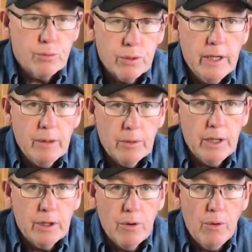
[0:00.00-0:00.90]
It was
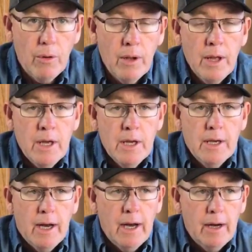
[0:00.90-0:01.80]
really, really cool.
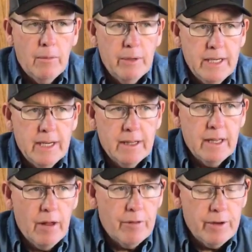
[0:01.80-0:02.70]
Uh,
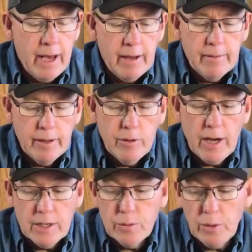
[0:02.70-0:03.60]
we did it the other
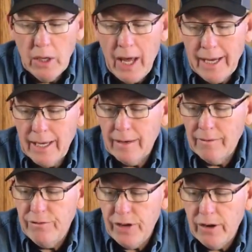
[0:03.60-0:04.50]
day. You guys will
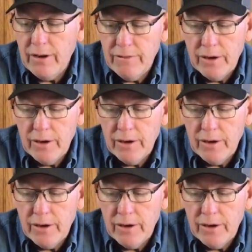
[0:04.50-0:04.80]
like it.